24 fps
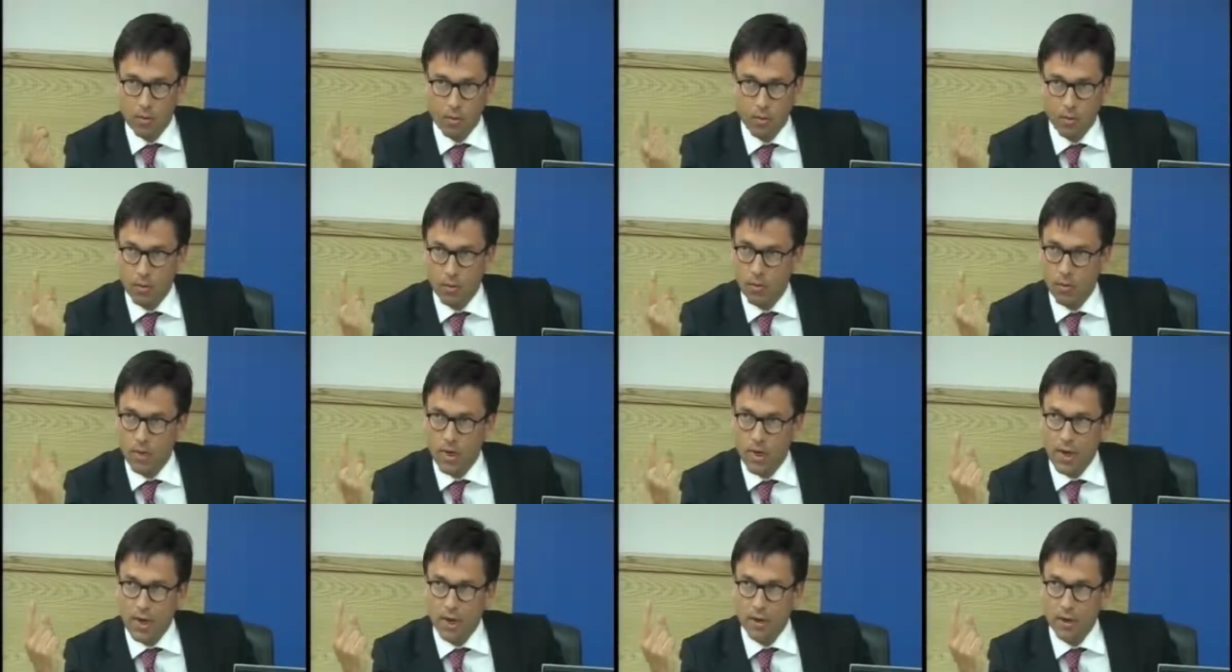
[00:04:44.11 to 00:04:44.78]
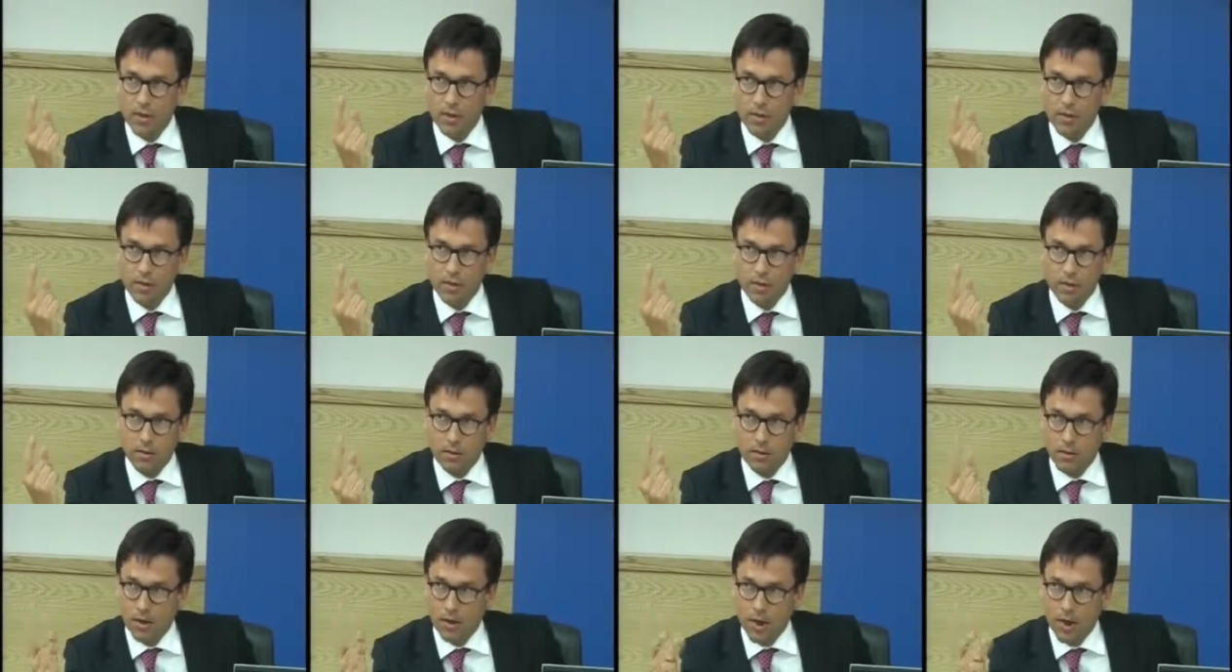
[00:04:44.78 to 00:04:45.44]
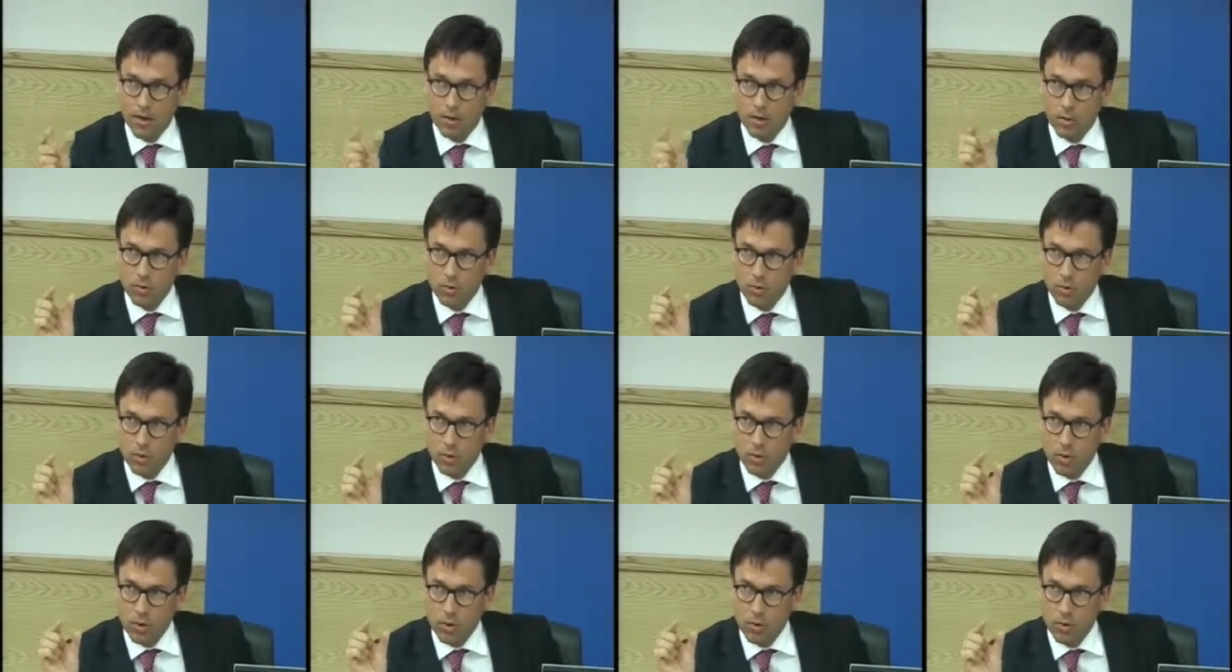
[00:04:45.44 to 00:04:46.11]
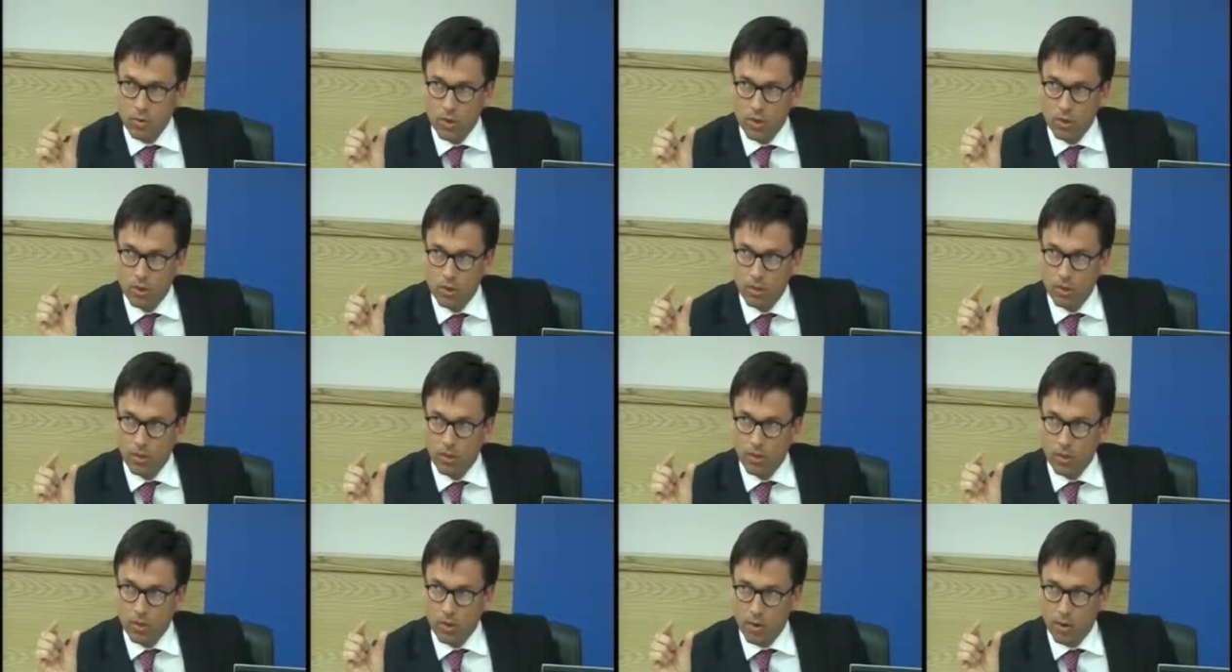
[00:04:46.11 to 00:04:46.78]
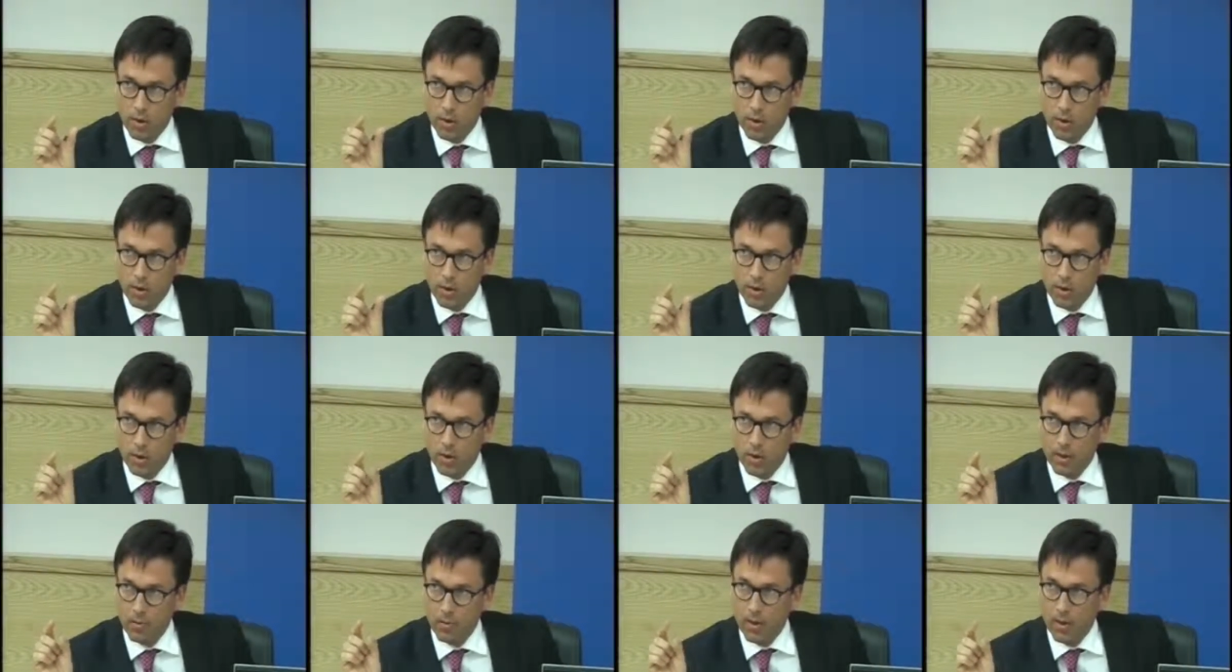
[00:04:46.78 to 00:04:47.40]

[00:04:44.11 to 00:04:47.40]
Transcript: We will lend. I don't know what we'll do with lobbying,